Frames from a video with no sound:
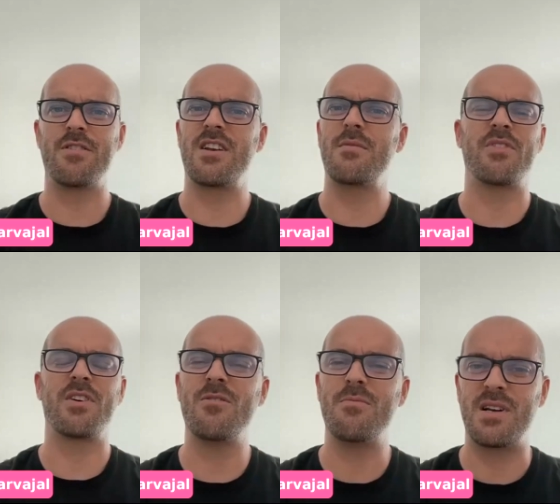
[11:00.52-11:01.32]
name of the
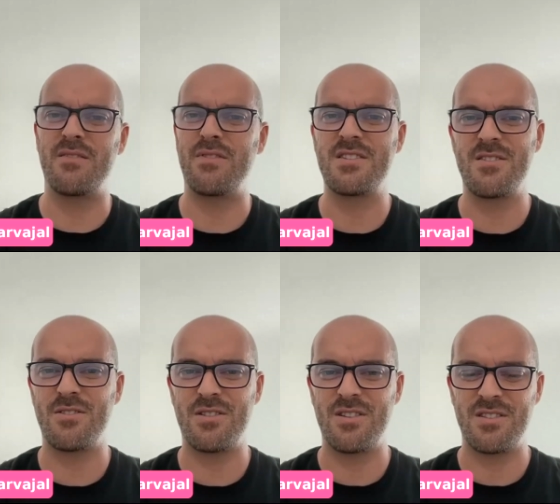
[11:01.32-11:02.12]
company. If it's
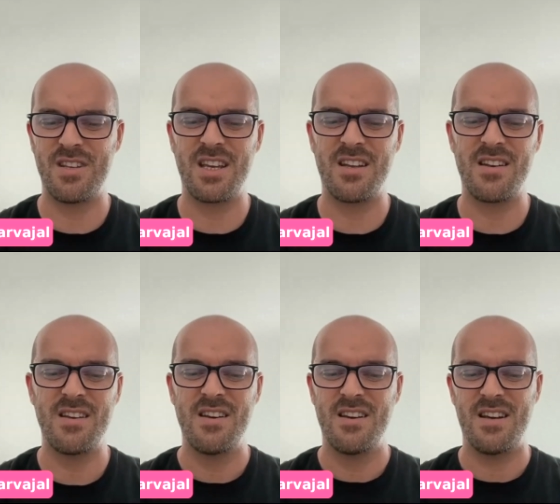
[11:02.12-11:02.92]
not taken,
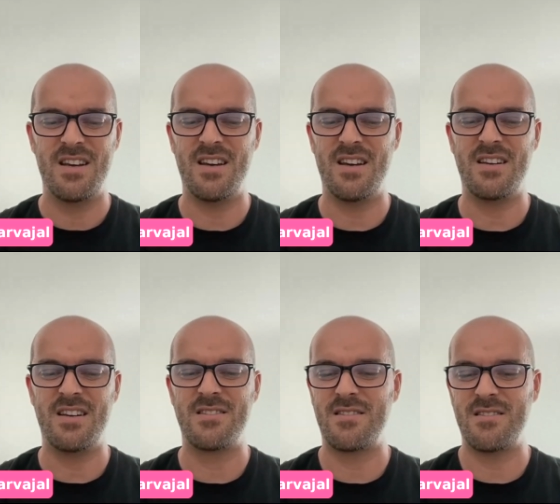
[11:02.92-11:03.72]

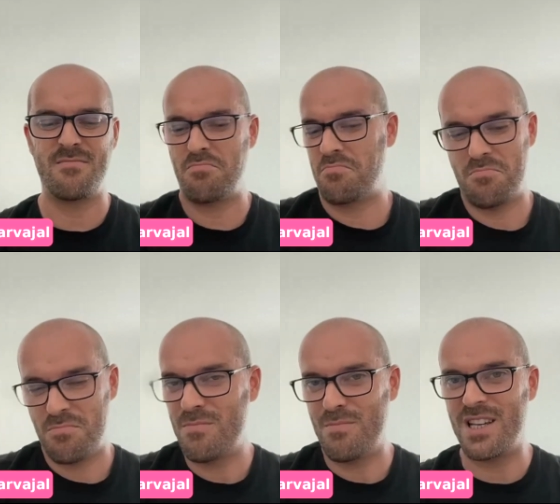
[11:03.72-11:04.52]
it's
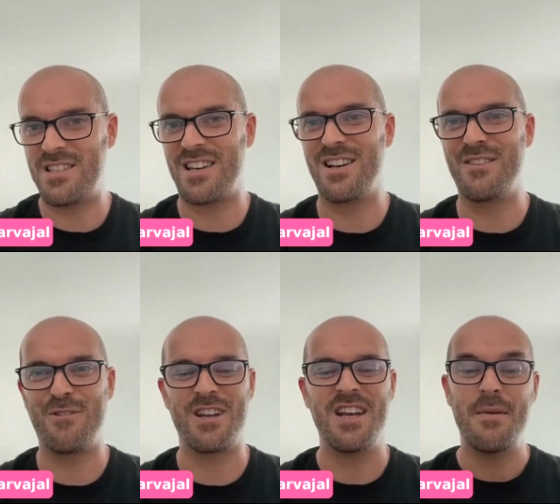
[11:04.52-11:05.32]
basically
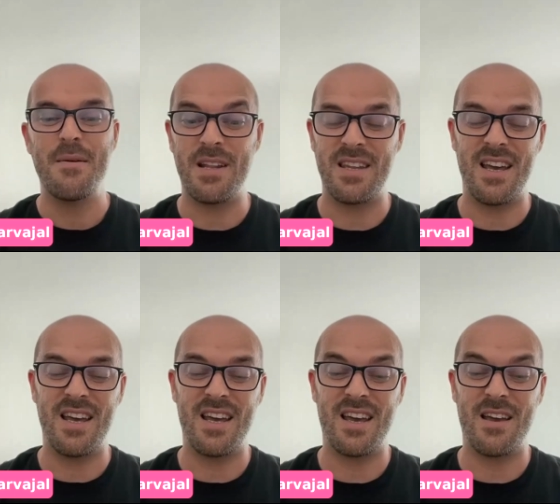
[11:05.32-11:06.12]
free. But
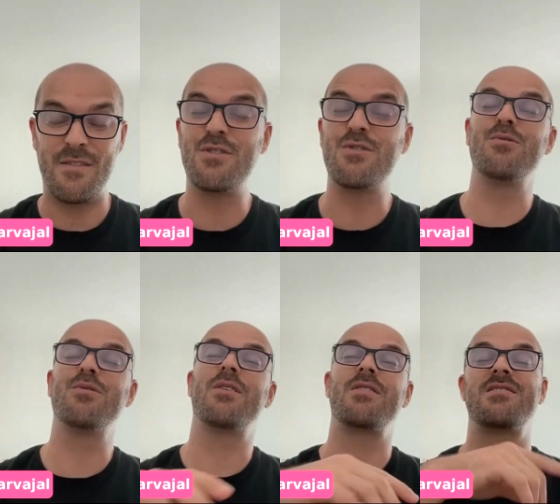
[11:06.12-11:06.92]
if you do
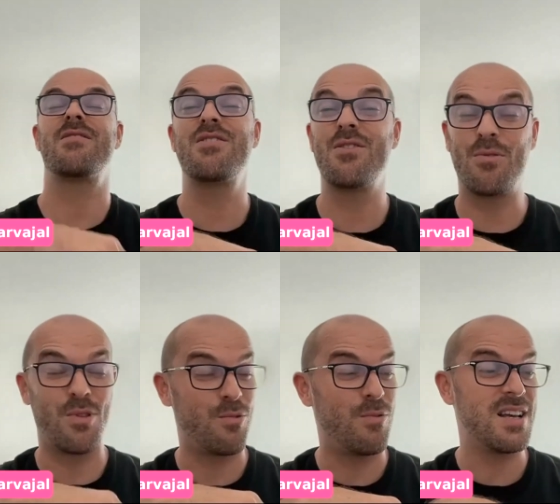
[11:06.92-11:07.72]
the registration
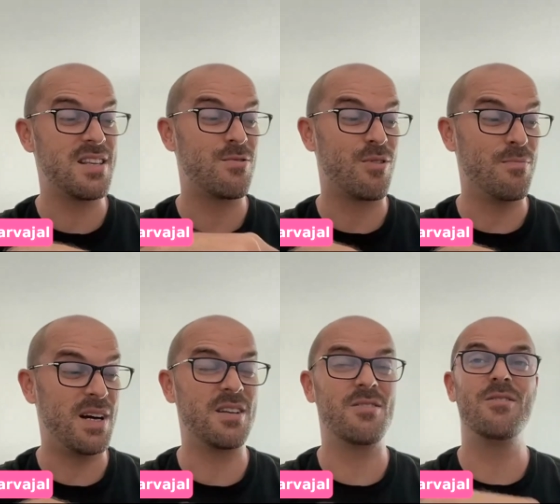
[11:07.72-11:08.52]
through us, through
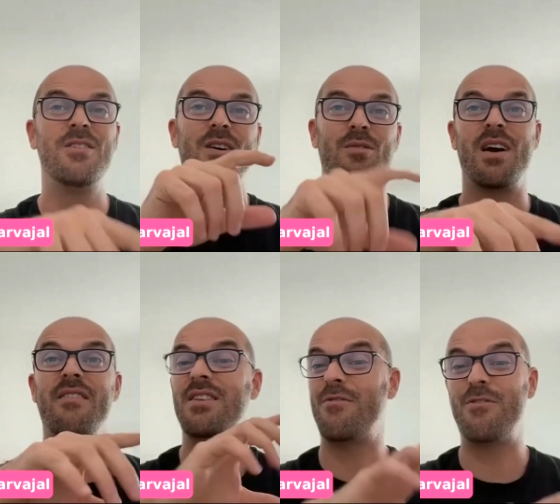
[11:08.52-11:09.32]
Companio, we
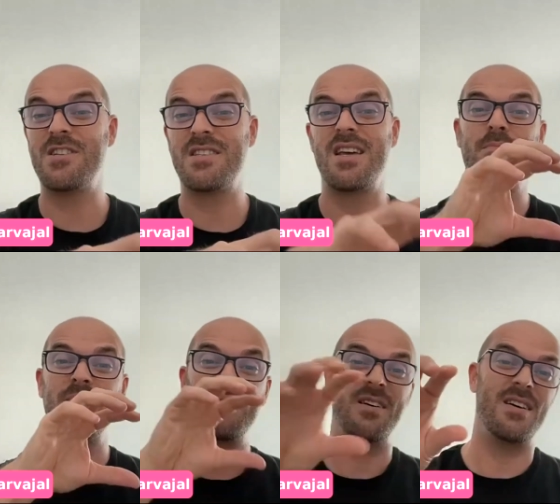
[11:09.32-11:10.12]
have the first step,
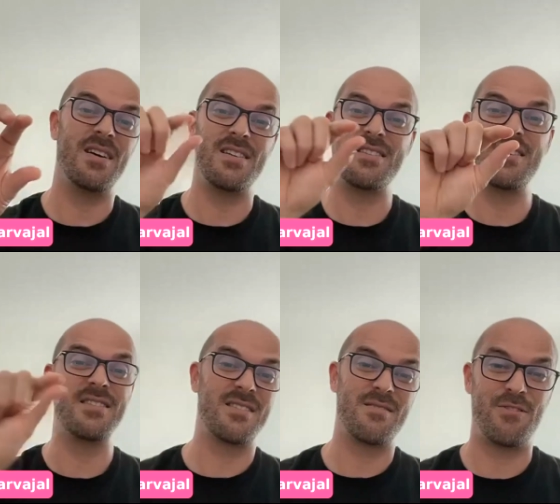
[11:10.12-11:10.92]
is
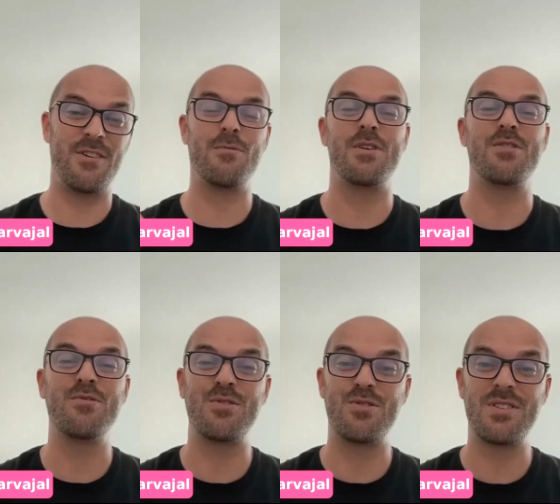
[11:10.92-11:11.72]
this field where you
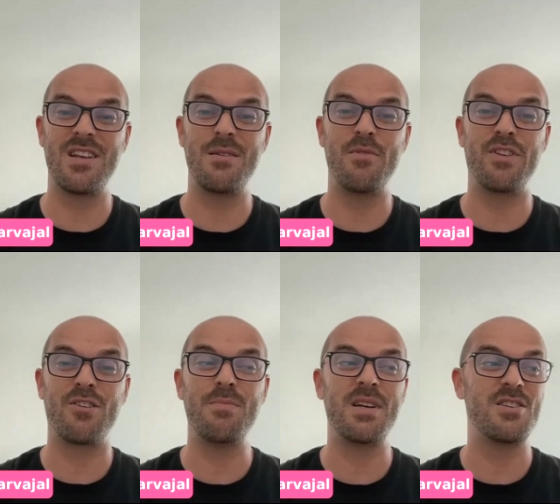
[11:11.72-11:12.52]
choose the name of the
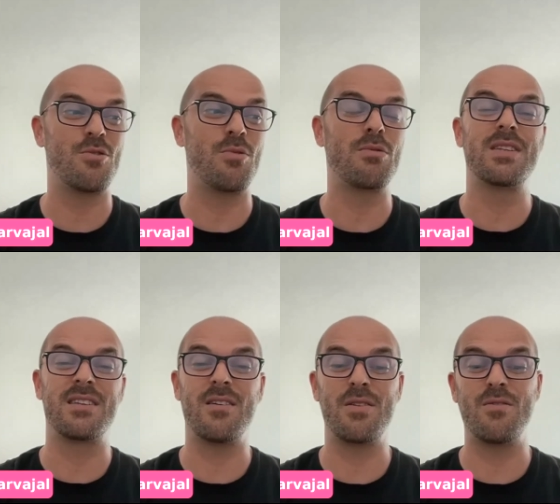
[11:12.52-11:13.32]
company. So we will
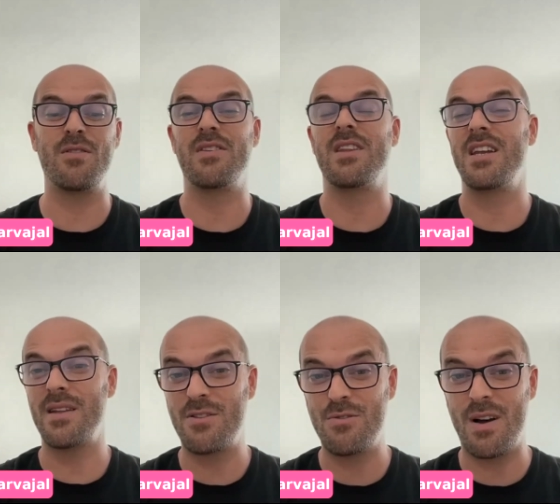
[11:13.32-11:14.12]
tell you if the name
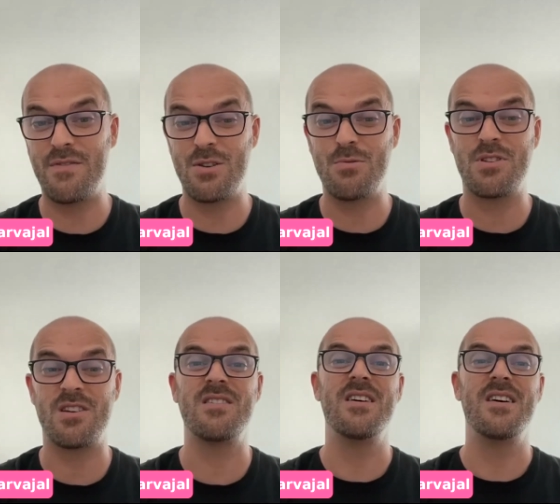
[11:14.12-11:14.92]
that you have
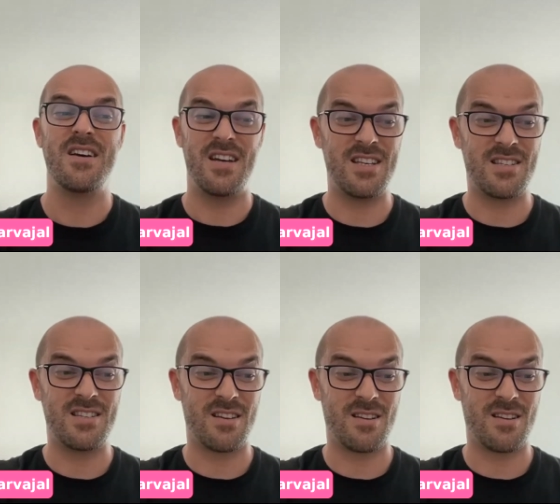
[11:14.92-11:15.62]
chosen is